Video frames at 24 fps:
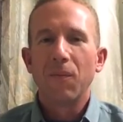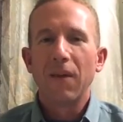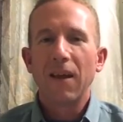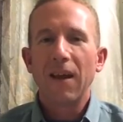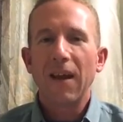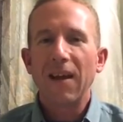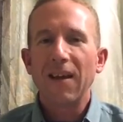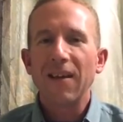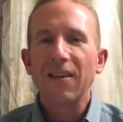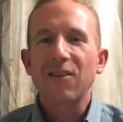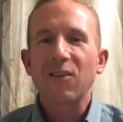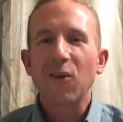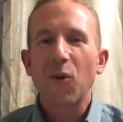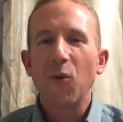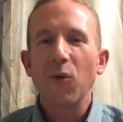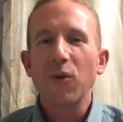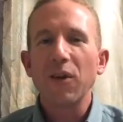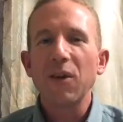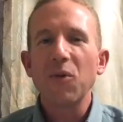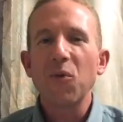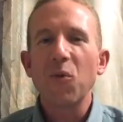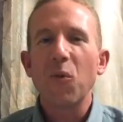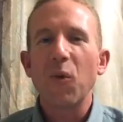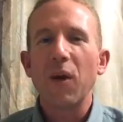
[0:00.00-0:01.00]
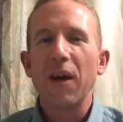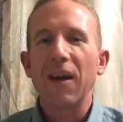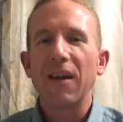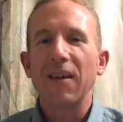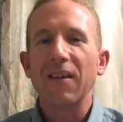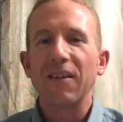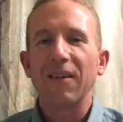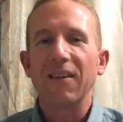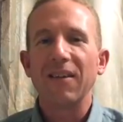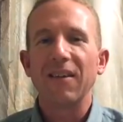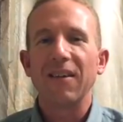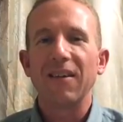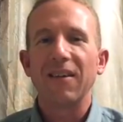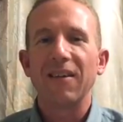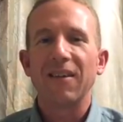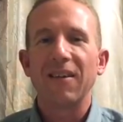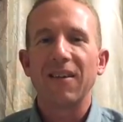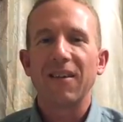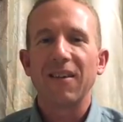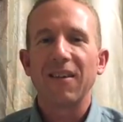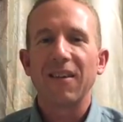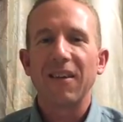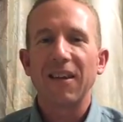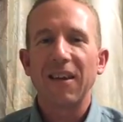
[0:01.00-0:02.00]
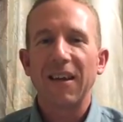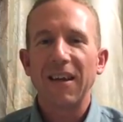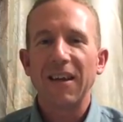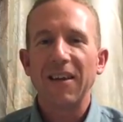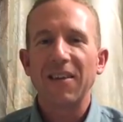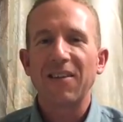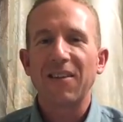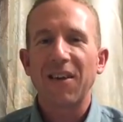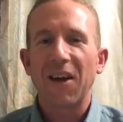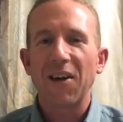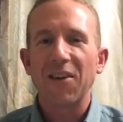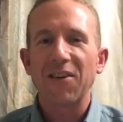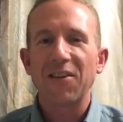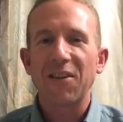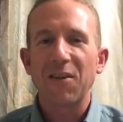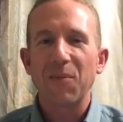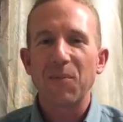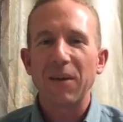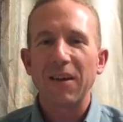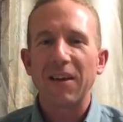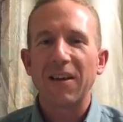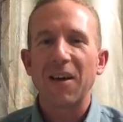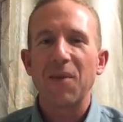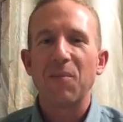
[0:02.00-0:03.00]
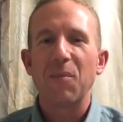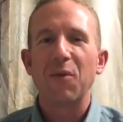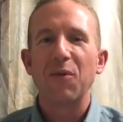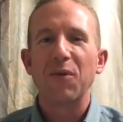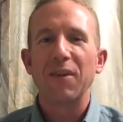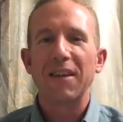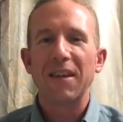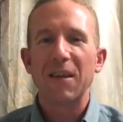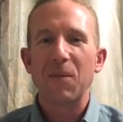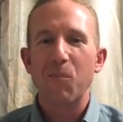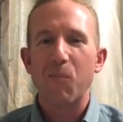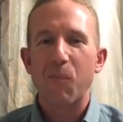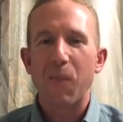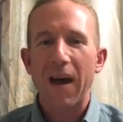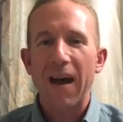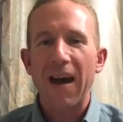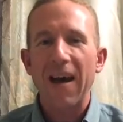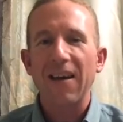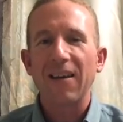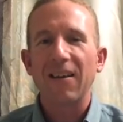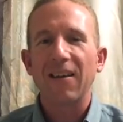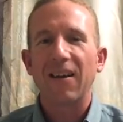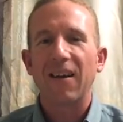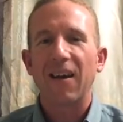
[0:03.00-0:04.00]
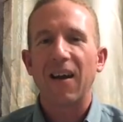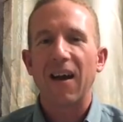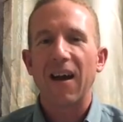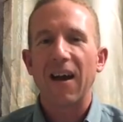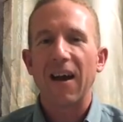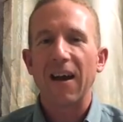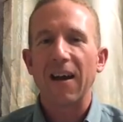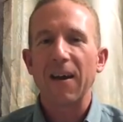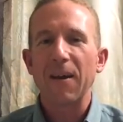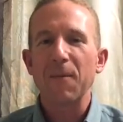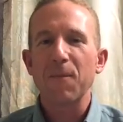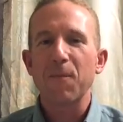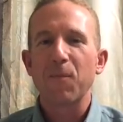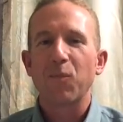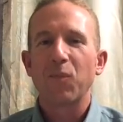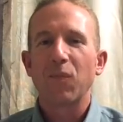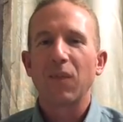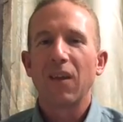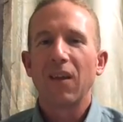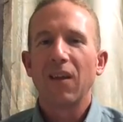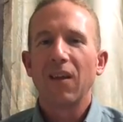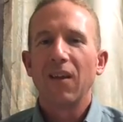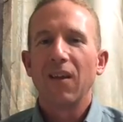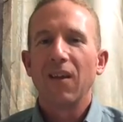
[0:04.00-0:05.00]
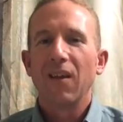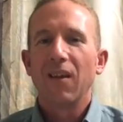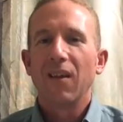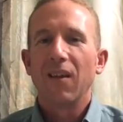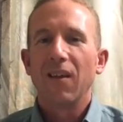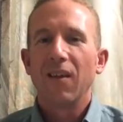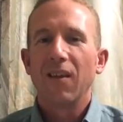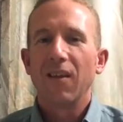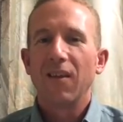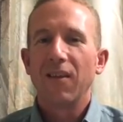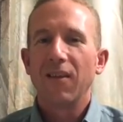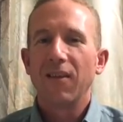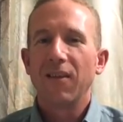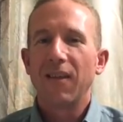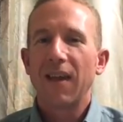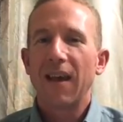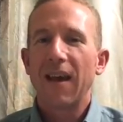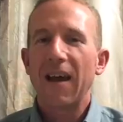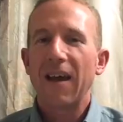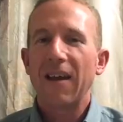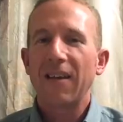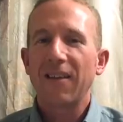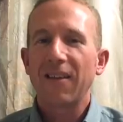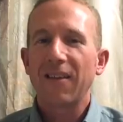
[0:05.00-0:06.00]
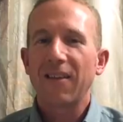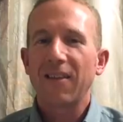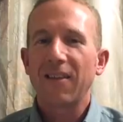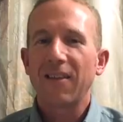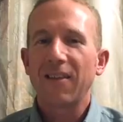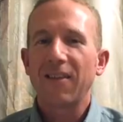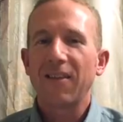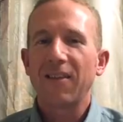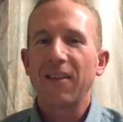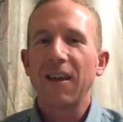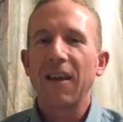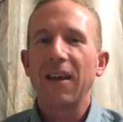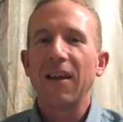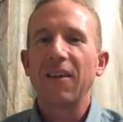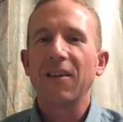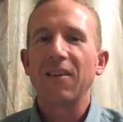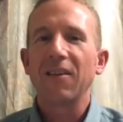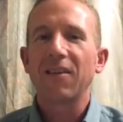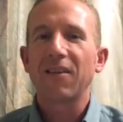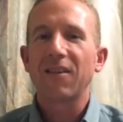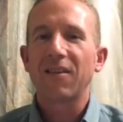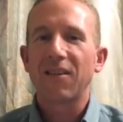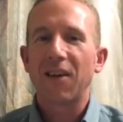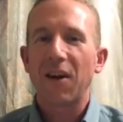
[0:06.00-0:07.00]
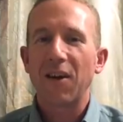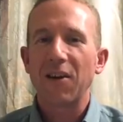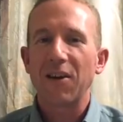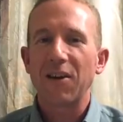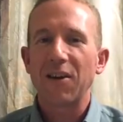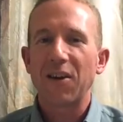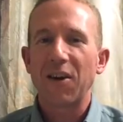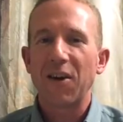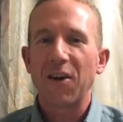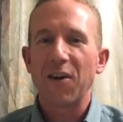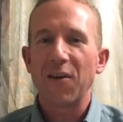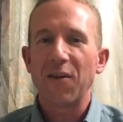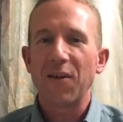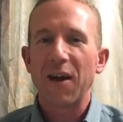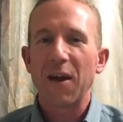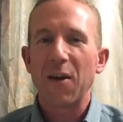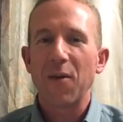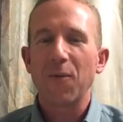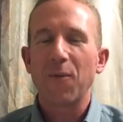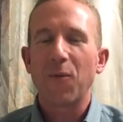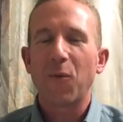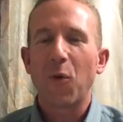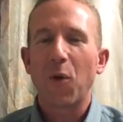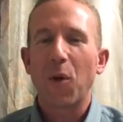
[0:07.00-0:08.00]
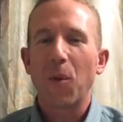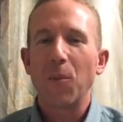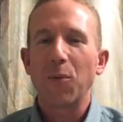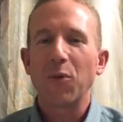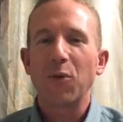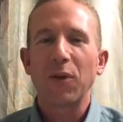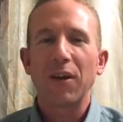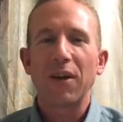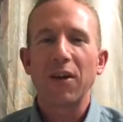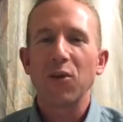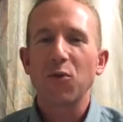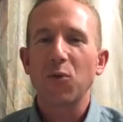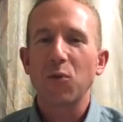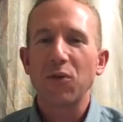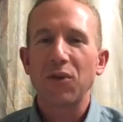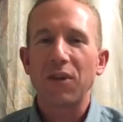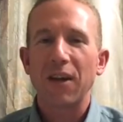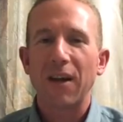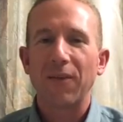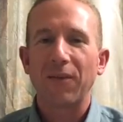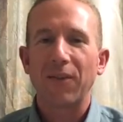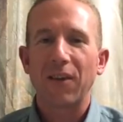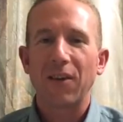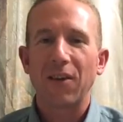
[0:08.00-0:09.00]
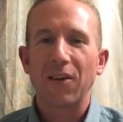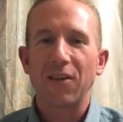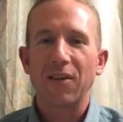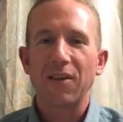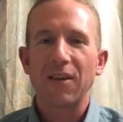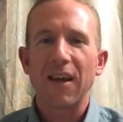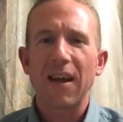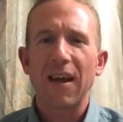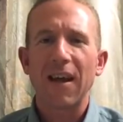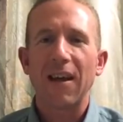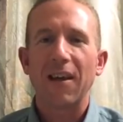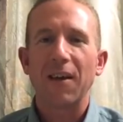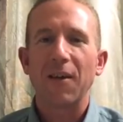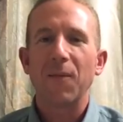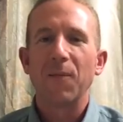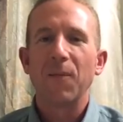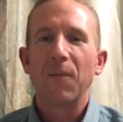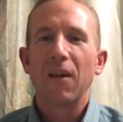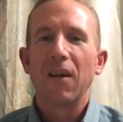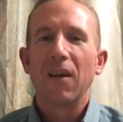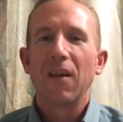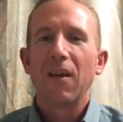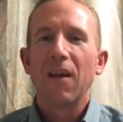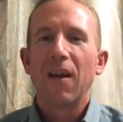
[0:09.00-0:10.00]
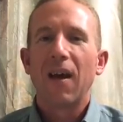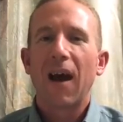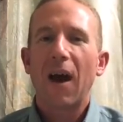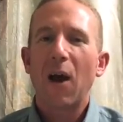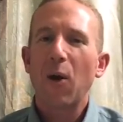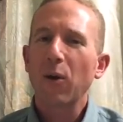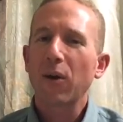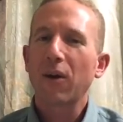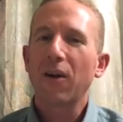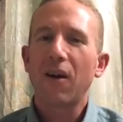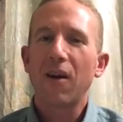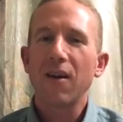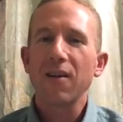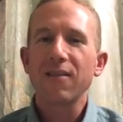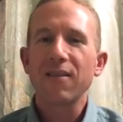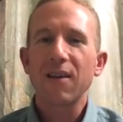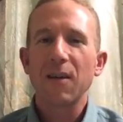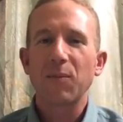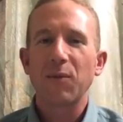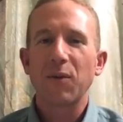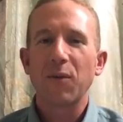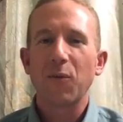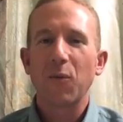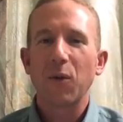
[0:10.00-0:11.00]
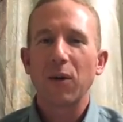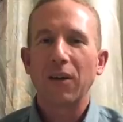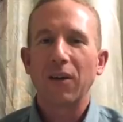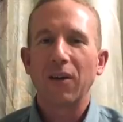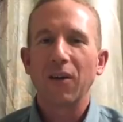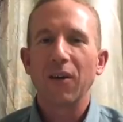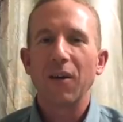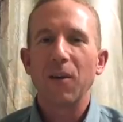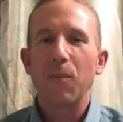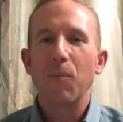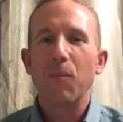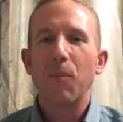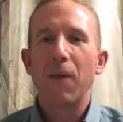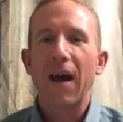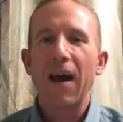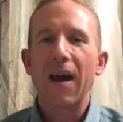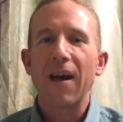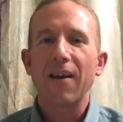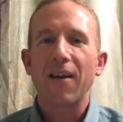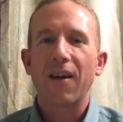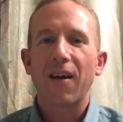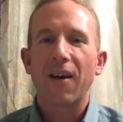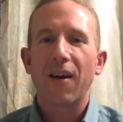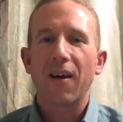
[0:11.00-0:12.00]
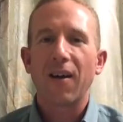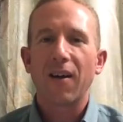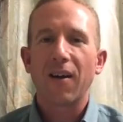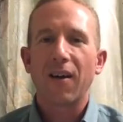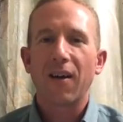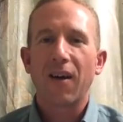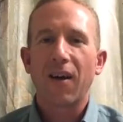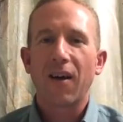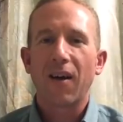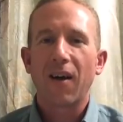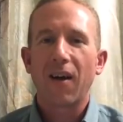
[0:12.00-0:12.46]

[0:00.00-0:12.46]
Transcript: And it's only when he starts to become a really bad guy that things start to turn around for him. So here's what you have to understand. Our concepts of what good and bad are